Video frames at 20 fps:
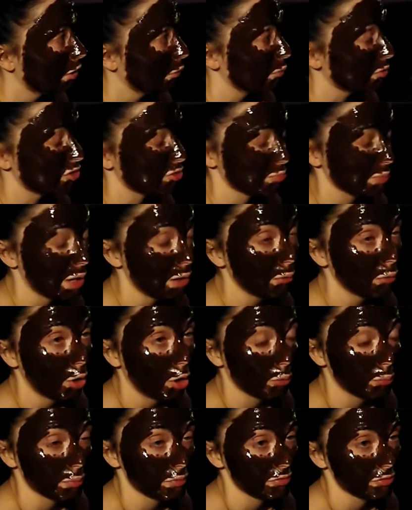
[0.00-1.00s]
We smell
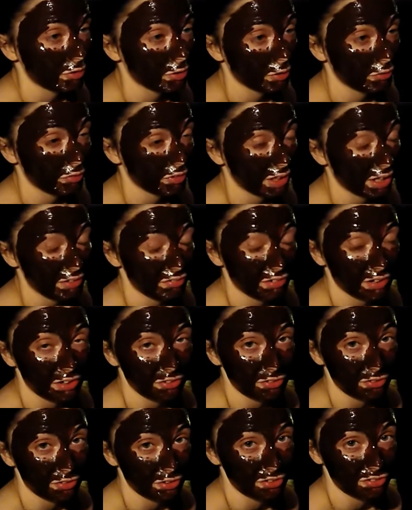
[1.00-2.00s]
like we've covered our
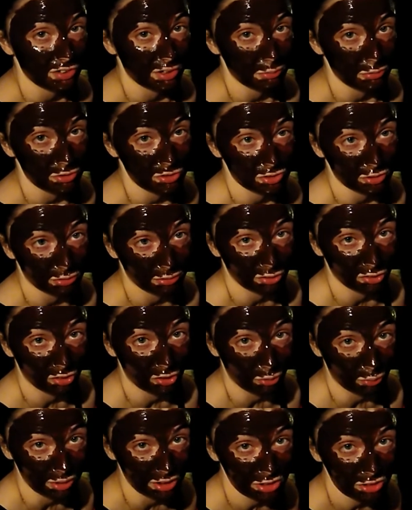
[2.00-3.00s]
faces in Terry's chocolate
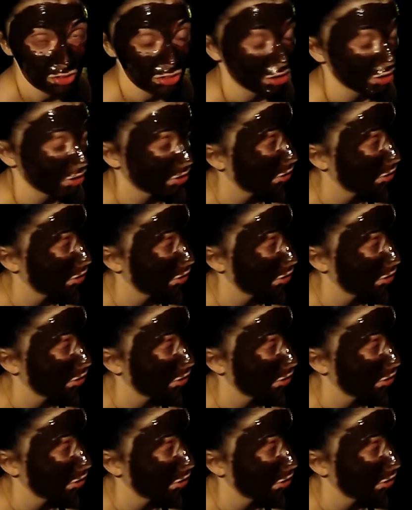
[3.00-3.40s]
orange.